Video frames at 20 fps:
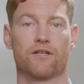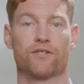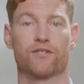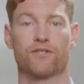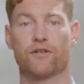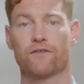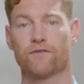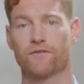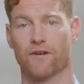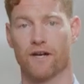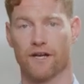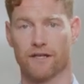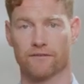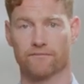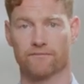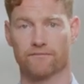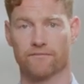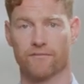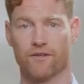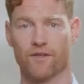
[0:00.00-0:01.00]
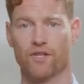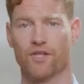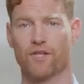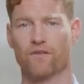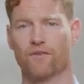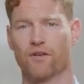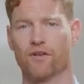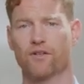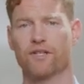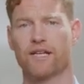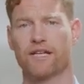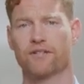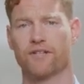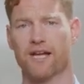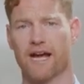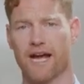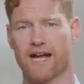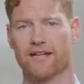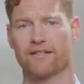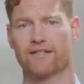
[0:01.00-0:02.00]
So far, you've learned how to
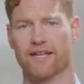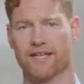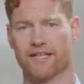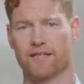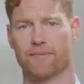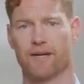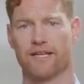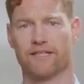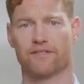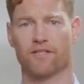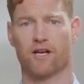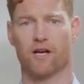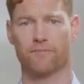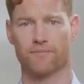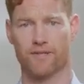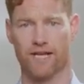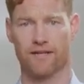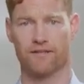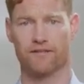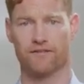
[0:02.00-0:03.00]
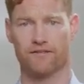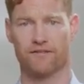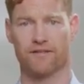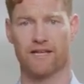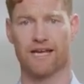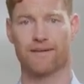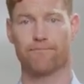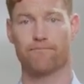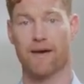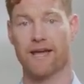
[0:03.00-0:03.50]
add database objects and